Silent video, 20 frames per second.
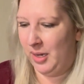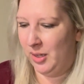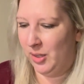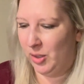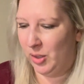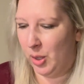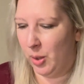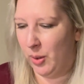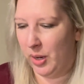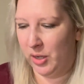
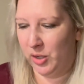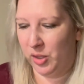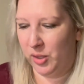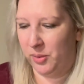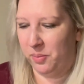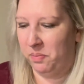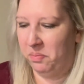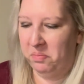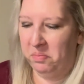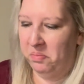So I just
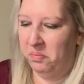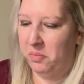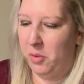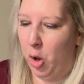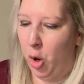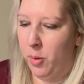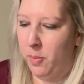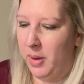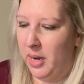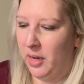
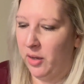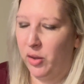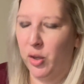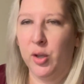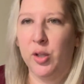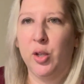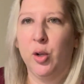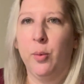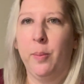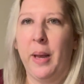omitted those
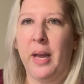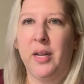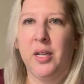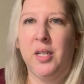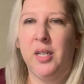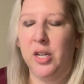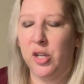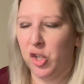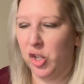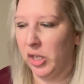little
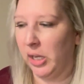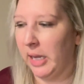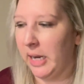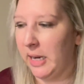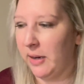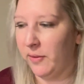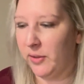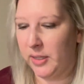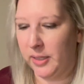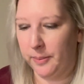backstitched
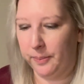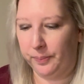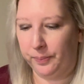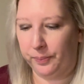leaves.